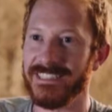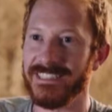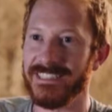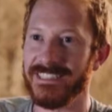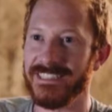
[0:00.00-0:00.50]

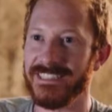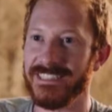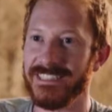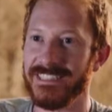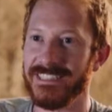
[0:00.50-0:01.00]

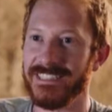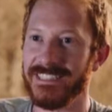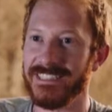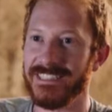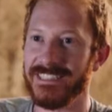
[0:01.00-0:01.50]

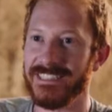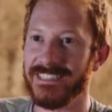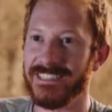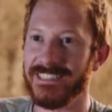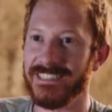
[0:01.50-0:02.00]

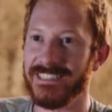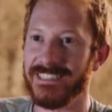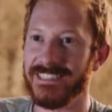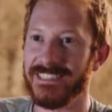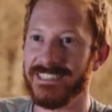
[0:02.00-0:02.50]

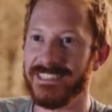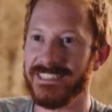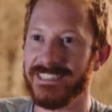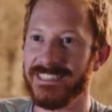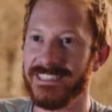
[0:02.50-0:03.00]
The person shown says nothing.